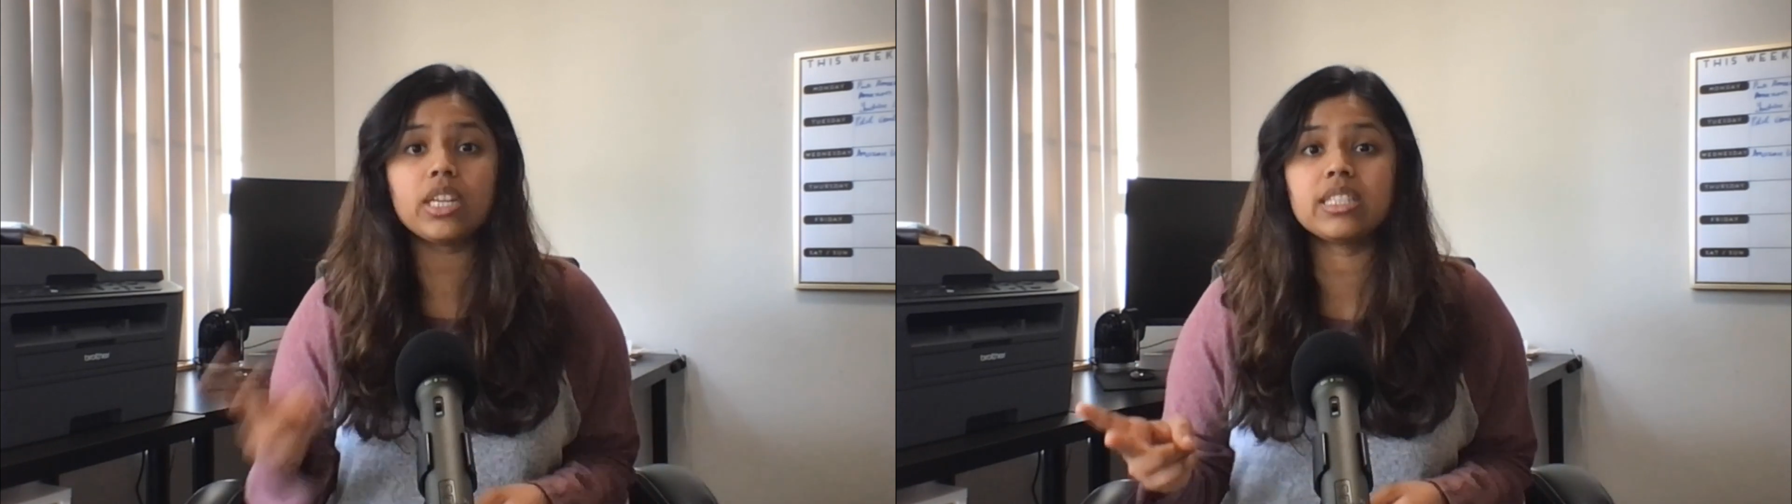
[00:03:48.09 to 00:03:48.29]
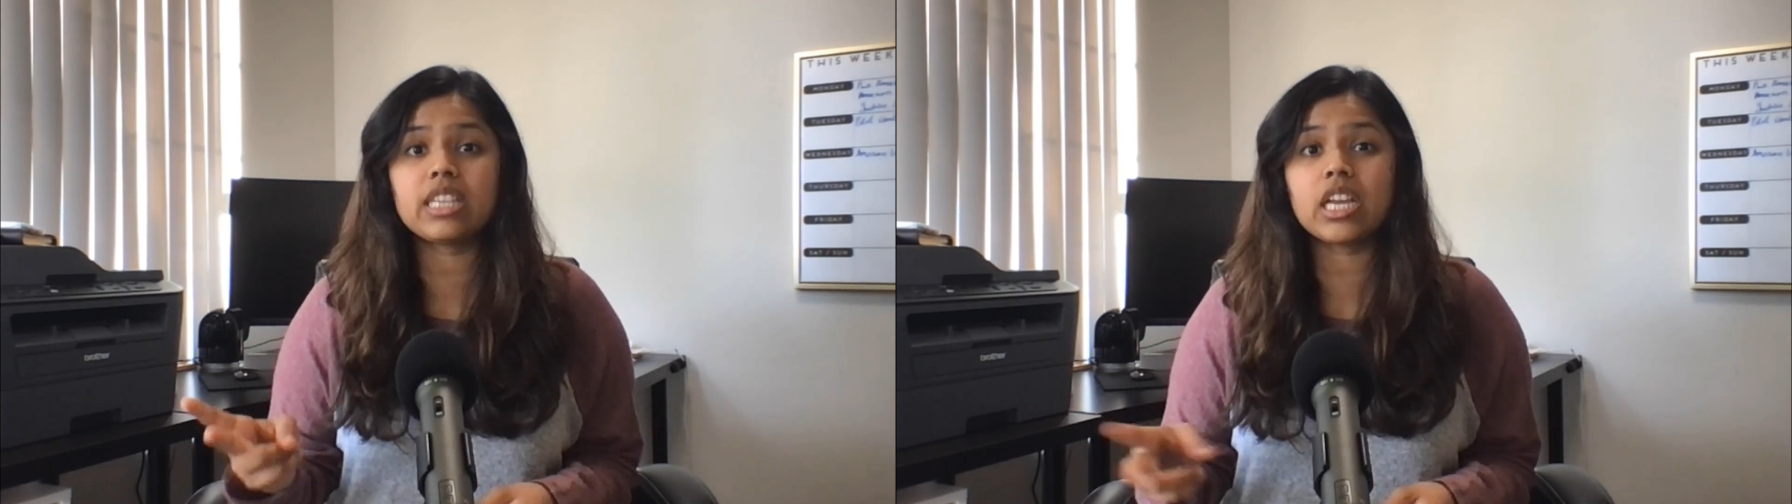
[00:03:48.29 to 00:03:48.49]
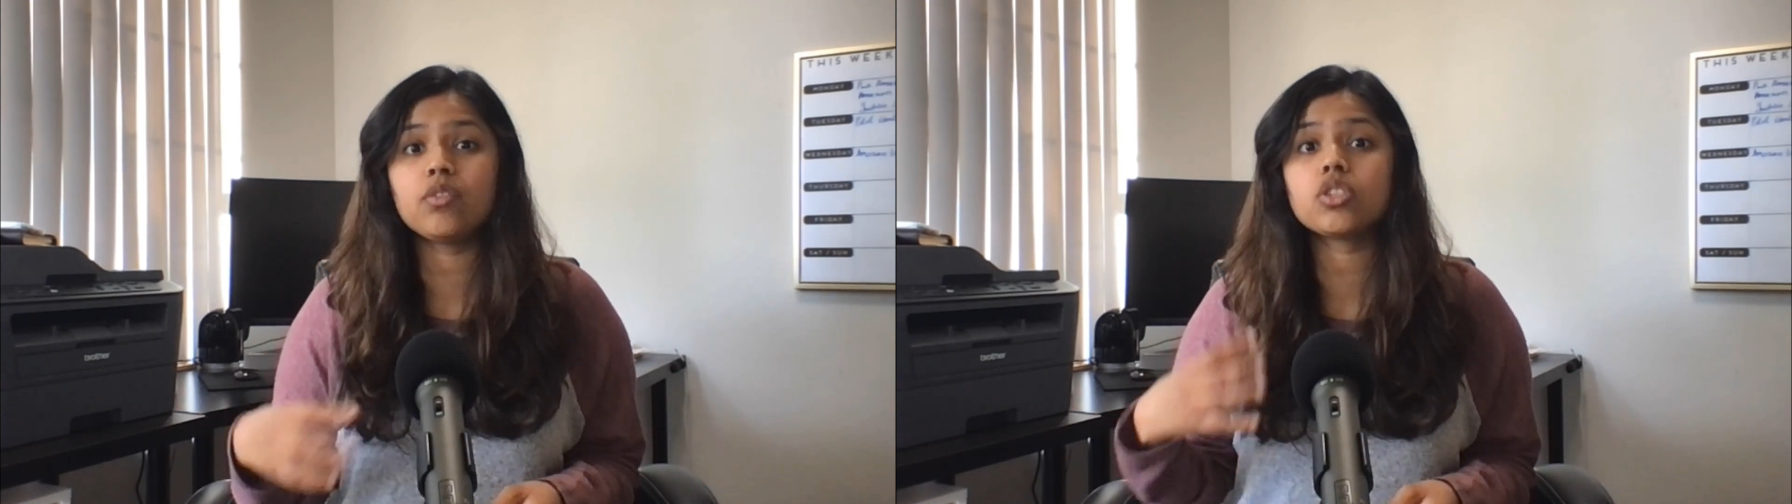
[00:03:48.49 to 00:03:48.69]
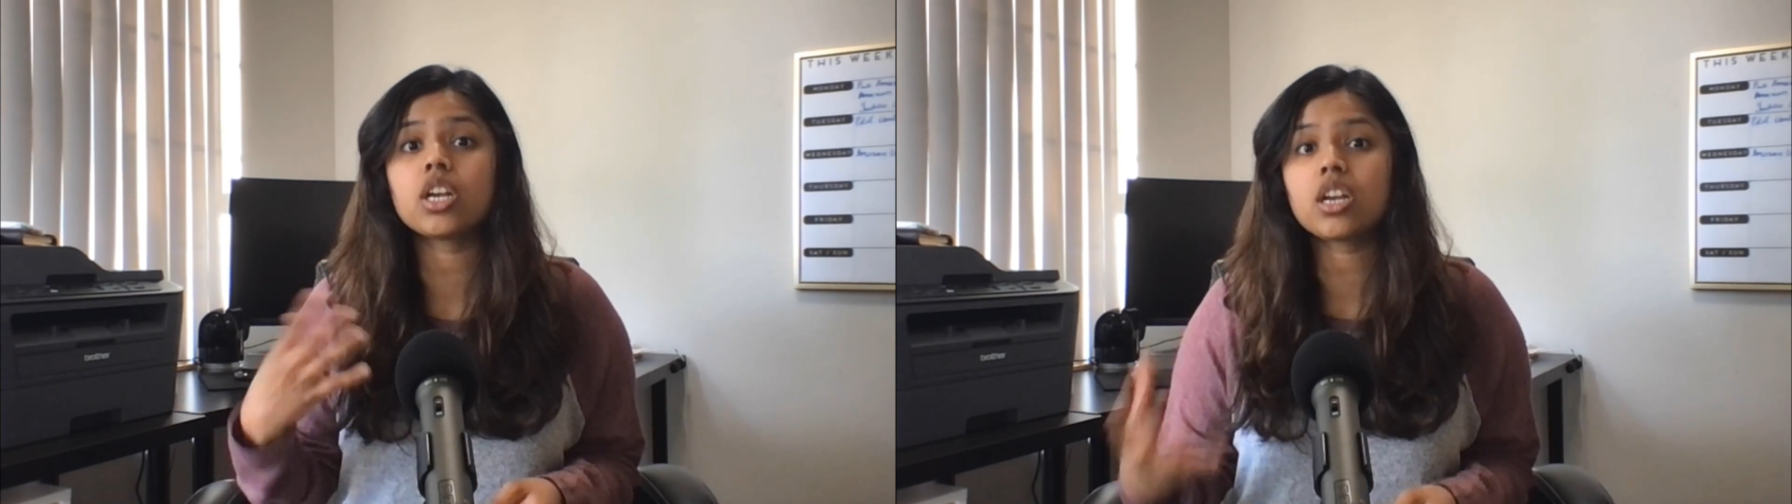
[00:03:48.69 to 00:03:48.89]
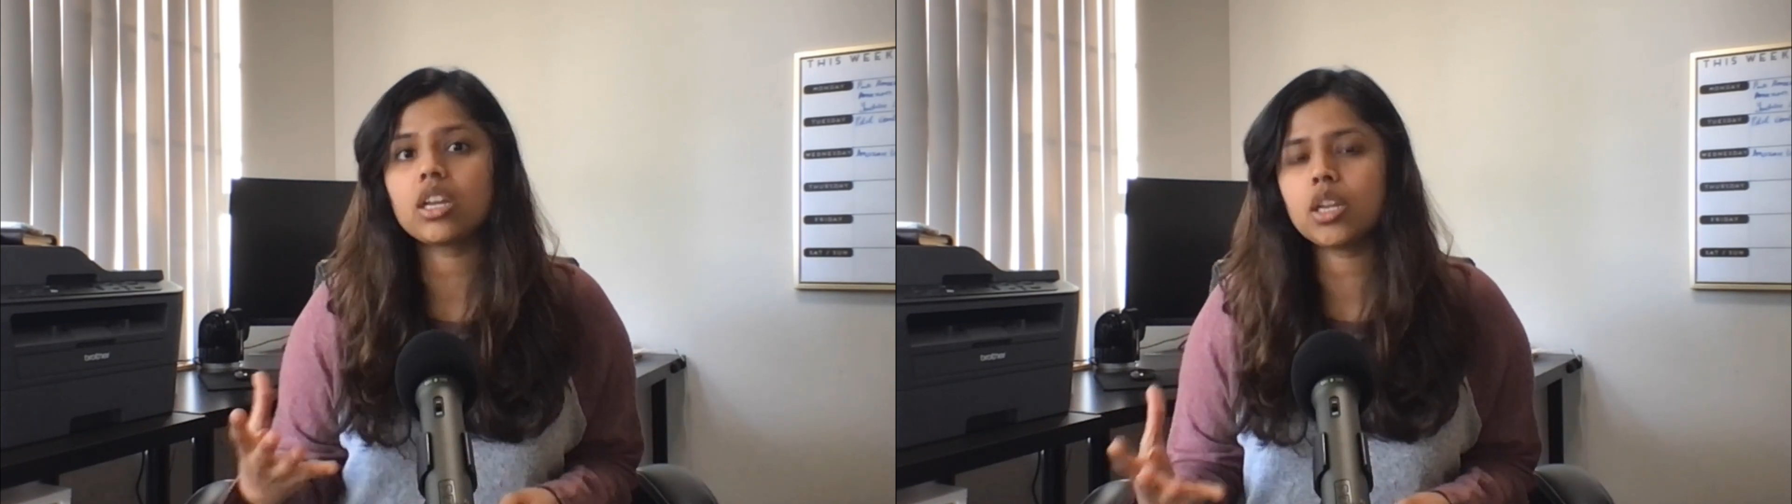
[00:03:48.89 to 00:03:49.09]
and second was a
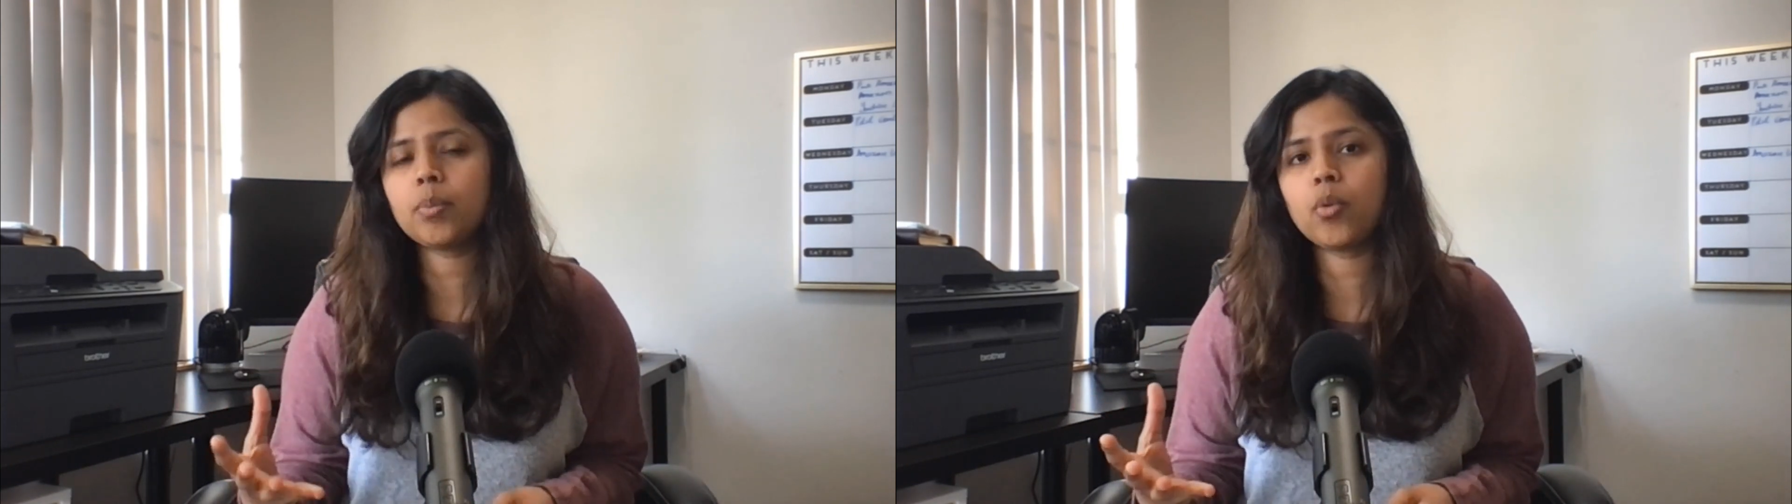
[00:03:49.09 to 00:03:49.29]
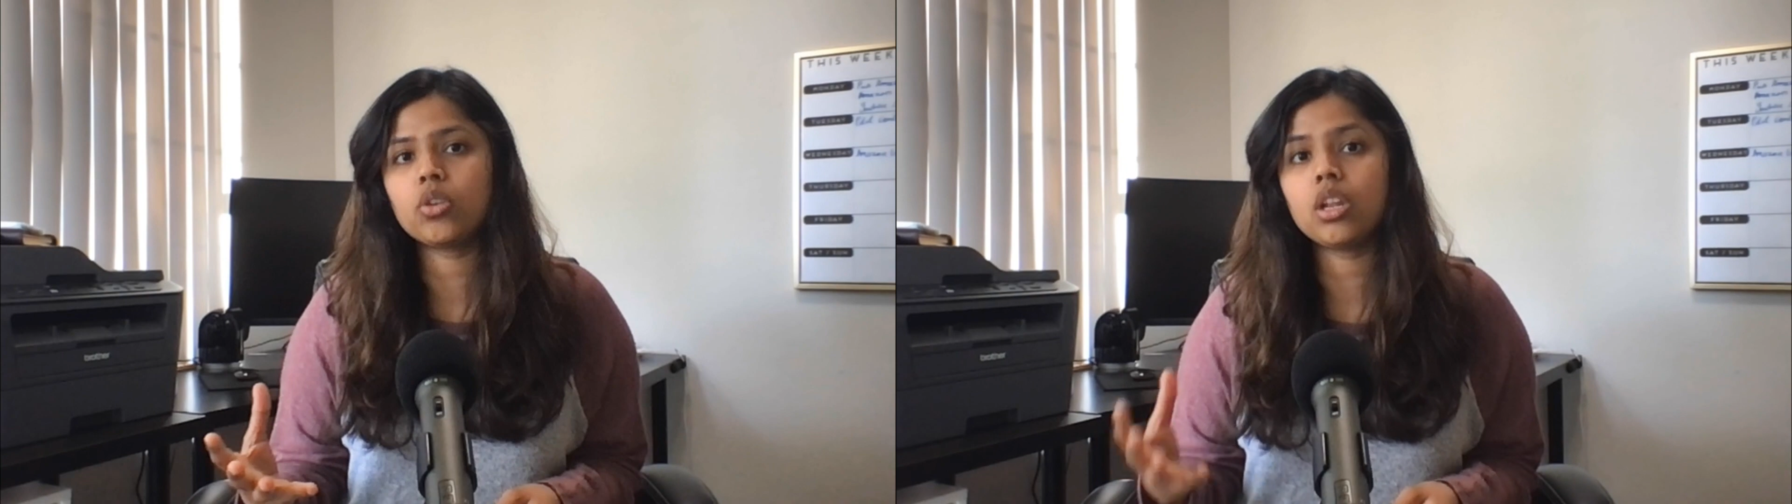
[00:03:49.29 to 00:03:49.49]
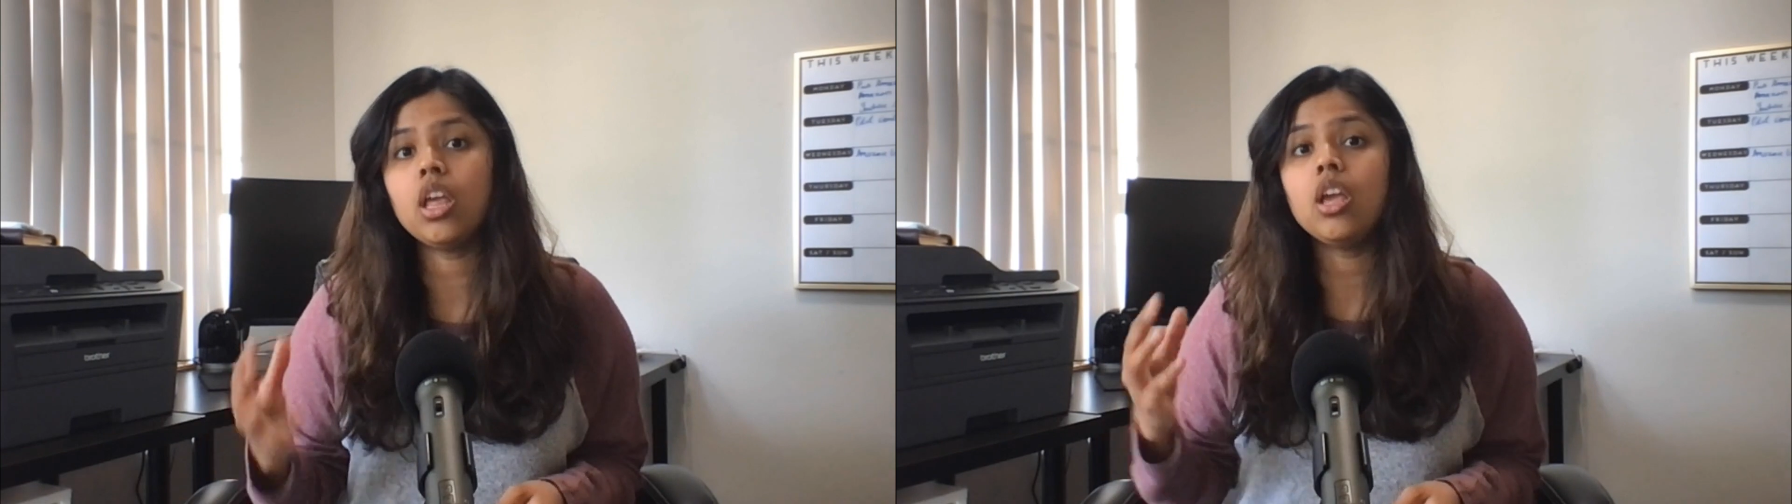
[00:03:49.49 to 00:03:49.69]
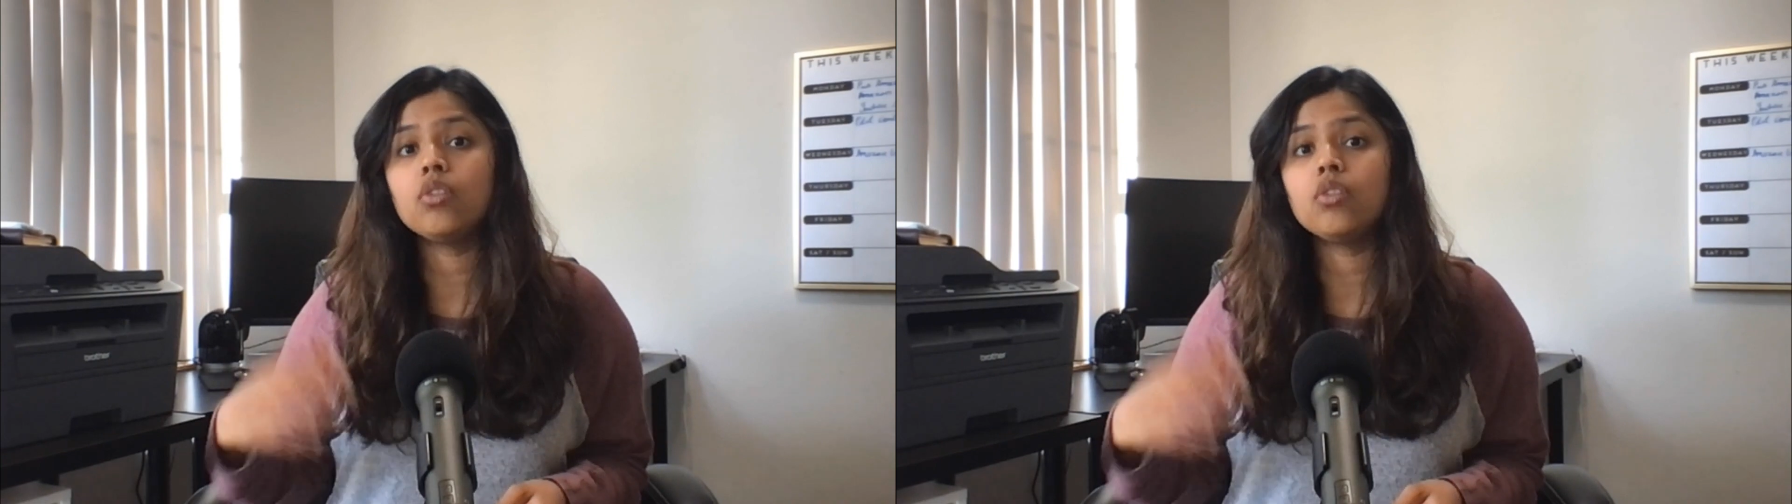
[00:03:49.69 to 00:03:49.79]
career portal